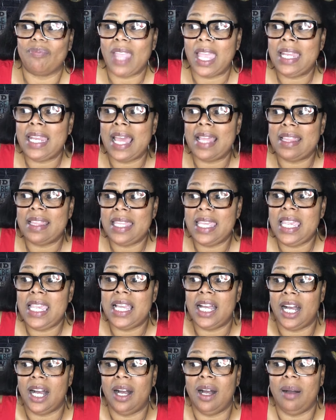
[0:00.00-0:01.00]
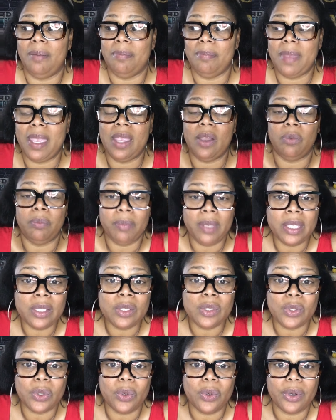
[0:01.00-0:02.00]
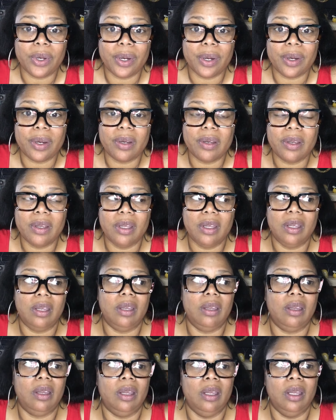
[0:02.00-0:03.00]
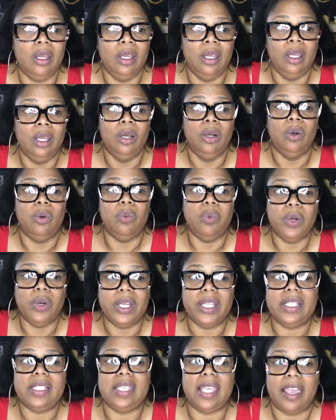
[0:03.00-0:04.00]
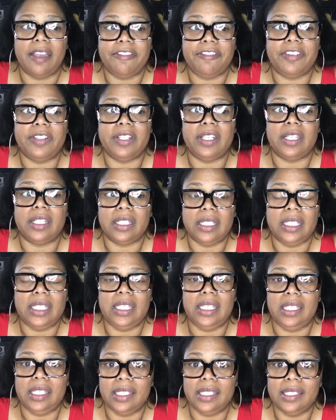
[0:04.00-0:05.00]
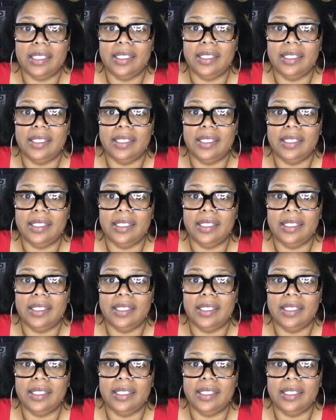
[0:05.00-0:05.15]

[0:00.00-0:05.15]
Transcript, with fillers: and I think a male mentor would definitely